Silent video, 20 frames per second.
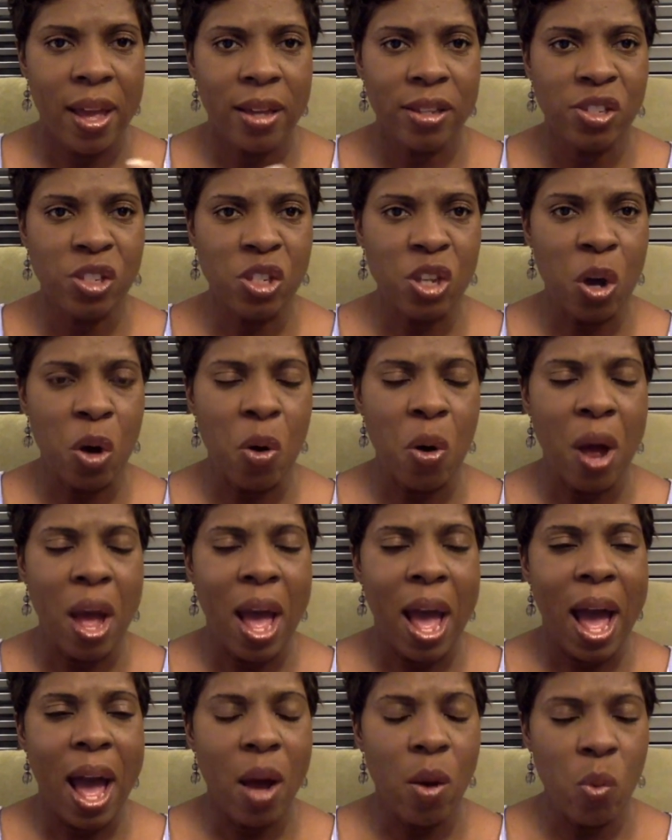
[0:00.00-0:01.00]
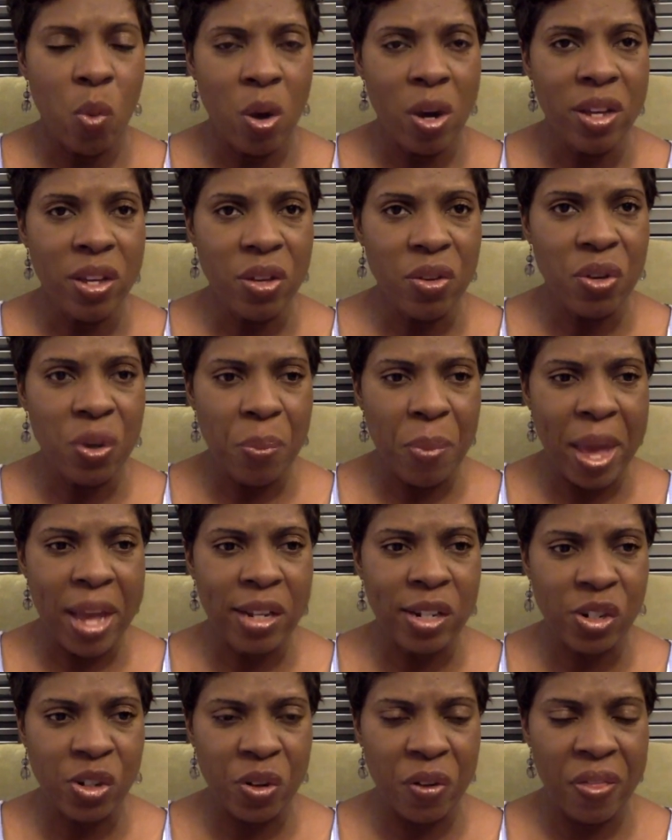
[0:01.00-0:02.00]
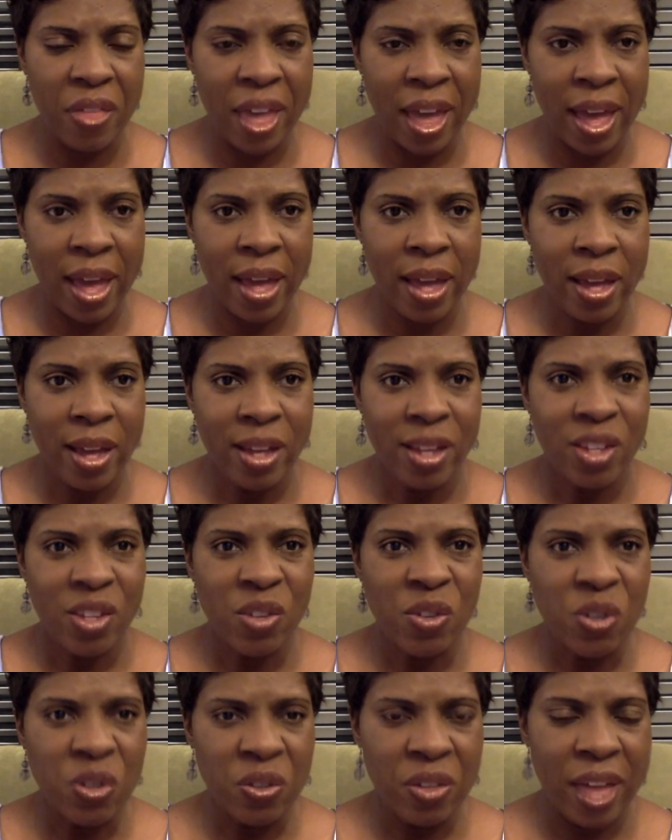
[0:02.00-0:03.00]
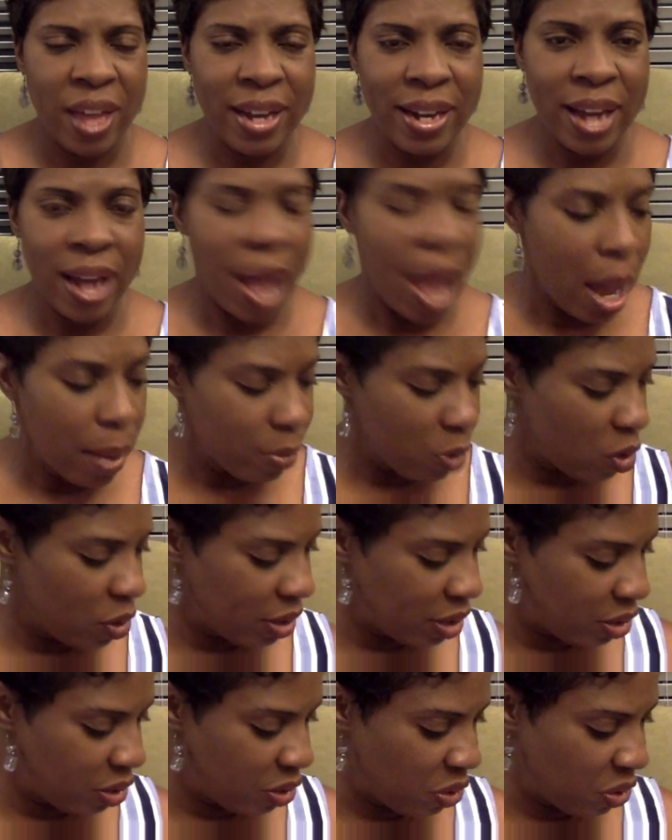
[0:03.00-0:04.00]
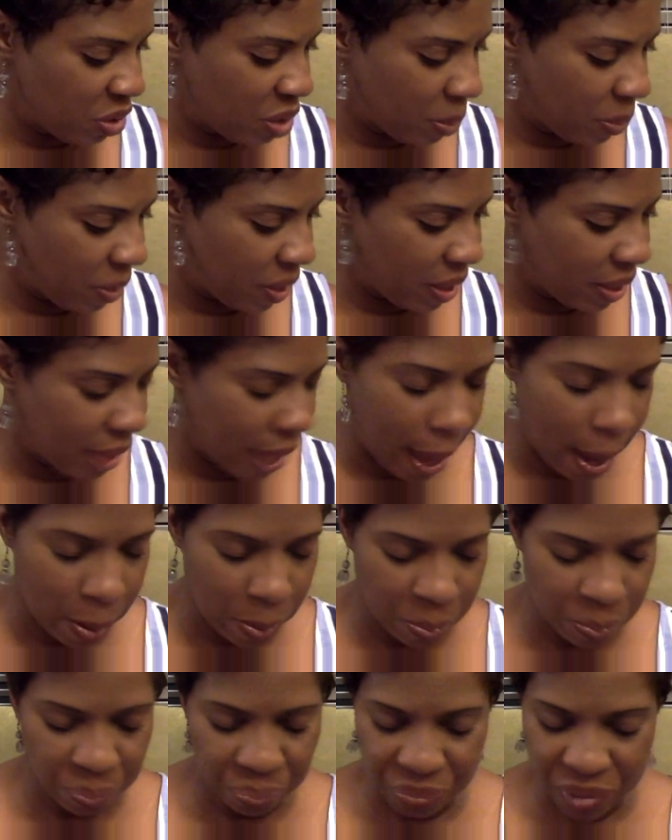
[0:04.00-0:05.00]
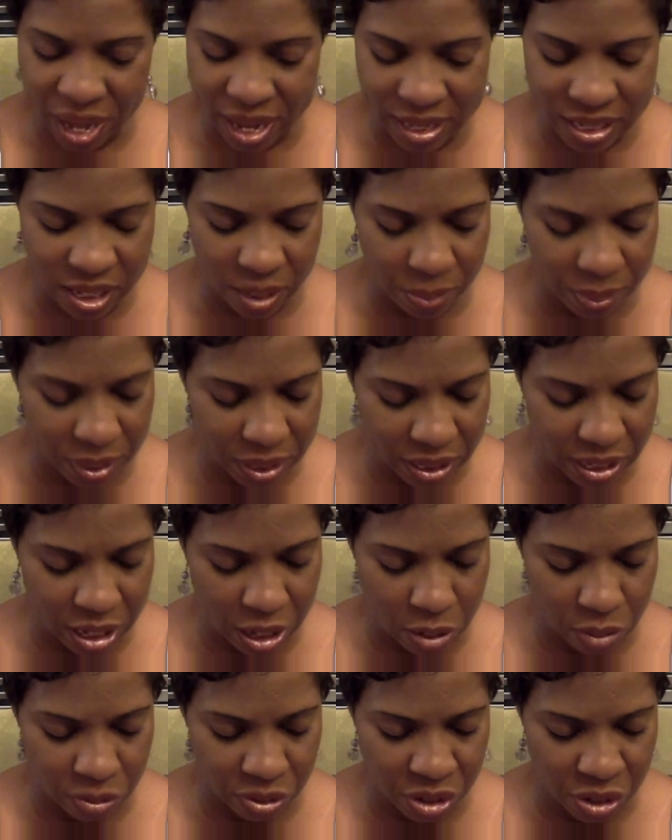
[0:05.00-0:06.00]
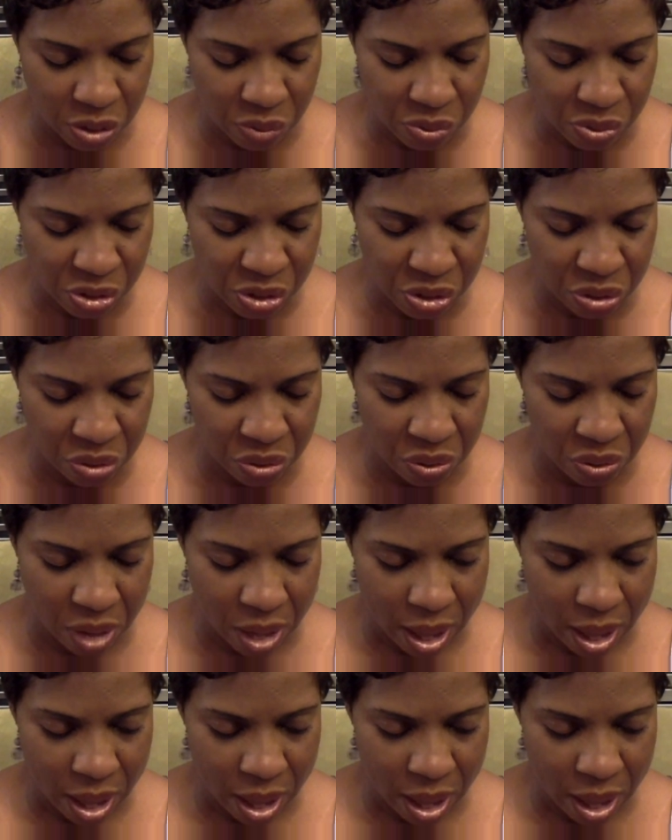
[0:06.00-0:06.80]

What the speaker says: So I want you to make sure that you do that. Now, I'm going to do something that I typically don't do,